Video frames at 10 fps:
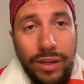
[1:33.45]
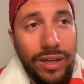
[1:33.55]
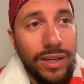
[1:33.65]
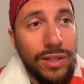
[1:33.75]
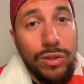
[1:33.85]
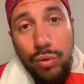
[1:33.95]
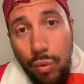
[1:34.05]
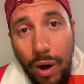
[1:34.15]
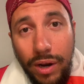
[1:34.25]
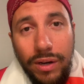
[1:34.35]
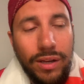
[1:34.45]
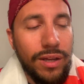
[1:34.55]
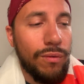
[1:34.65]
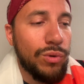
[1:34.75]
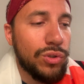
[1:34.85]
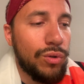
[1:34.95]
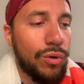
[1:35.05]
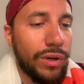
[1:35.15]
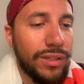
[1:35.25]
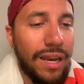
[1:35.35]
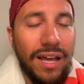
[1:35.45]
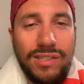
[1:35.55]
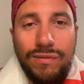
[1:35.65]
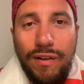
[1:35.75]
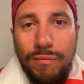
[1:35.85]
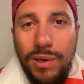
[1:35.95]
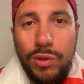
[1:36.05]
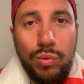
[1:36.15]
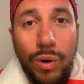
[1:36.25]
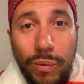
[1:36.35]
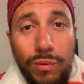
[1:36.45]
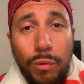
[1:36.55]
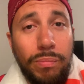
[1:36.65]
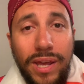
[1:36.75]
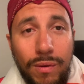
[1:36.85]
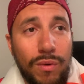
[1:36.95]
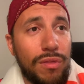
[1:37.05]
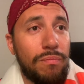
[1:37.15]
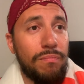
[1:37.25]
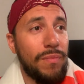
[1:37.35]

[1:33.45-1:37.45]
the 2-1 was scored in the last 5 minutes, where we were playing with